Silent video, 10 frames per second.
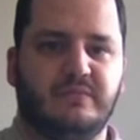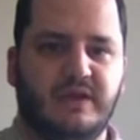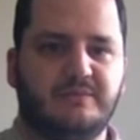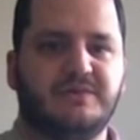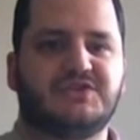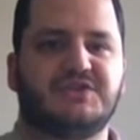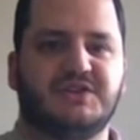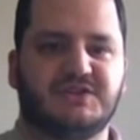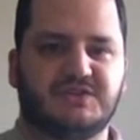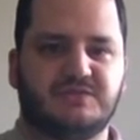
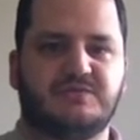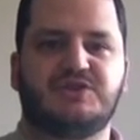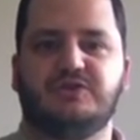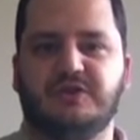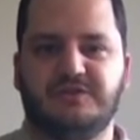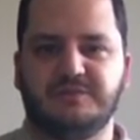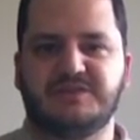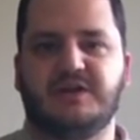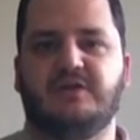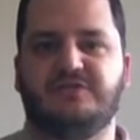ambitious, sure of
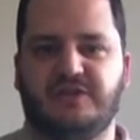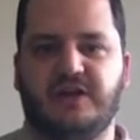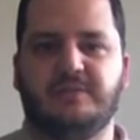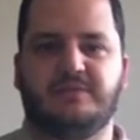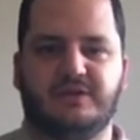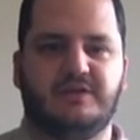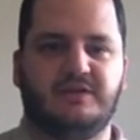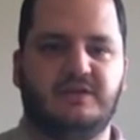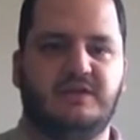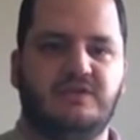himself type. Like
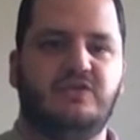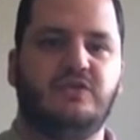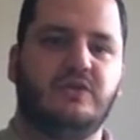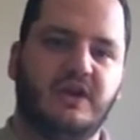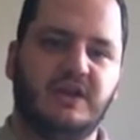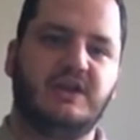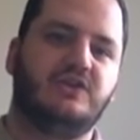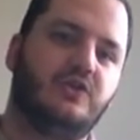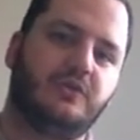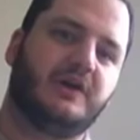he knew
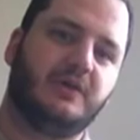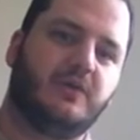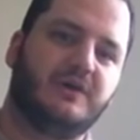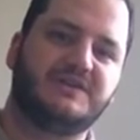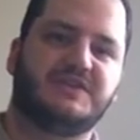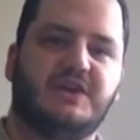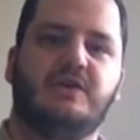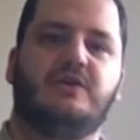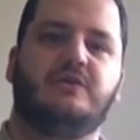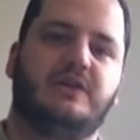where he wanted to
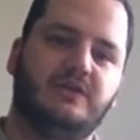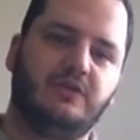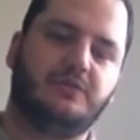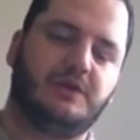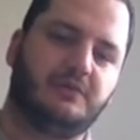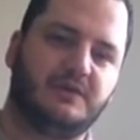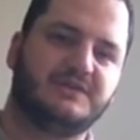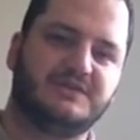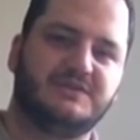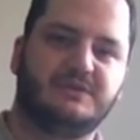go. He knew what he
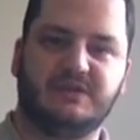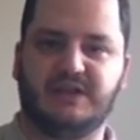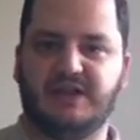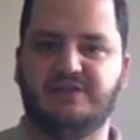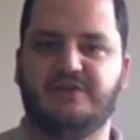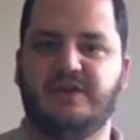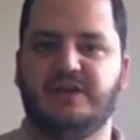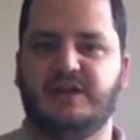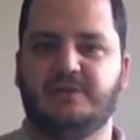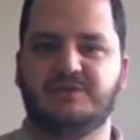wanted to do in life.
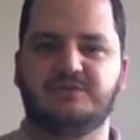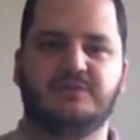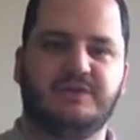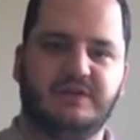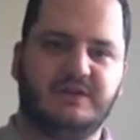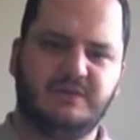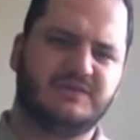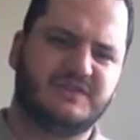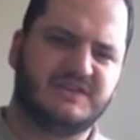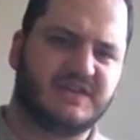And he
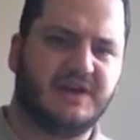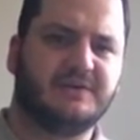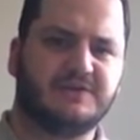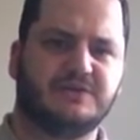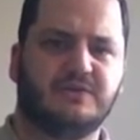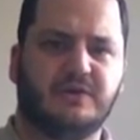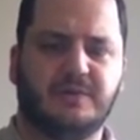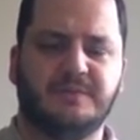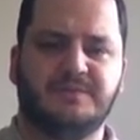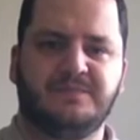wasn't entirely sure